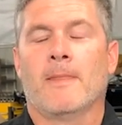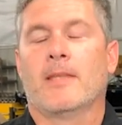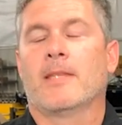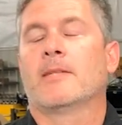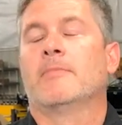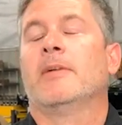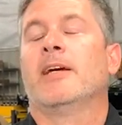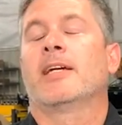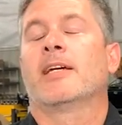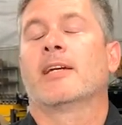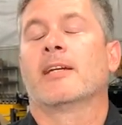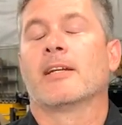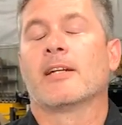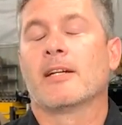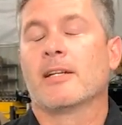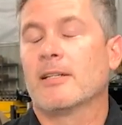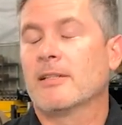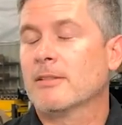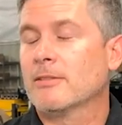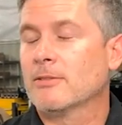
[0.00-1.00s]
to make it
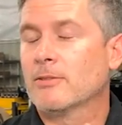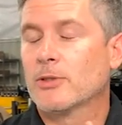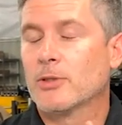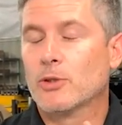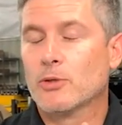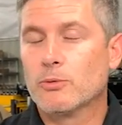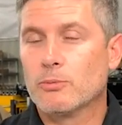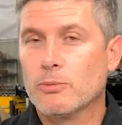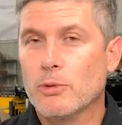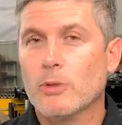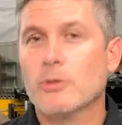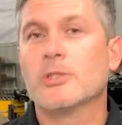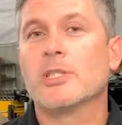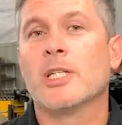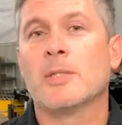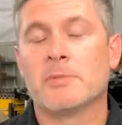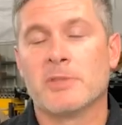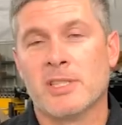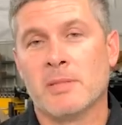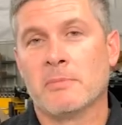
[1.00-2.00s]
grossly
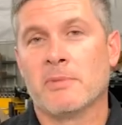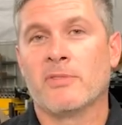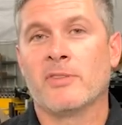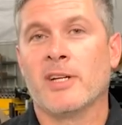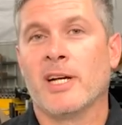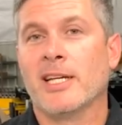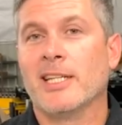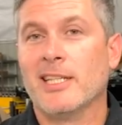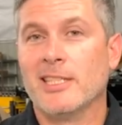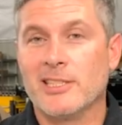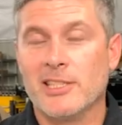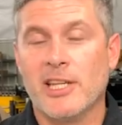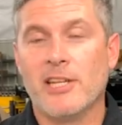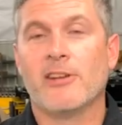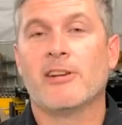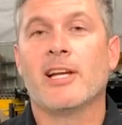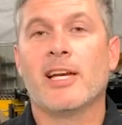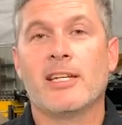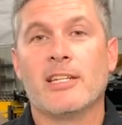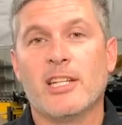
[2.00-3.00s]
oversimplified, it's
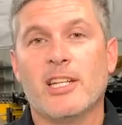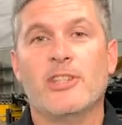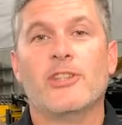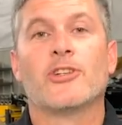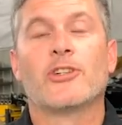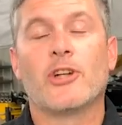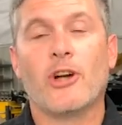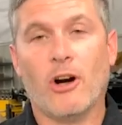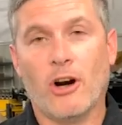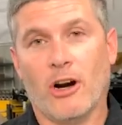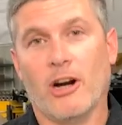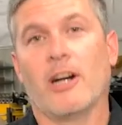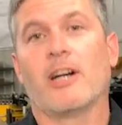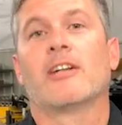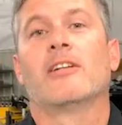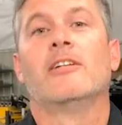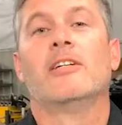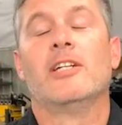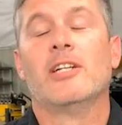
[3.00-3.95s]
internet in your car.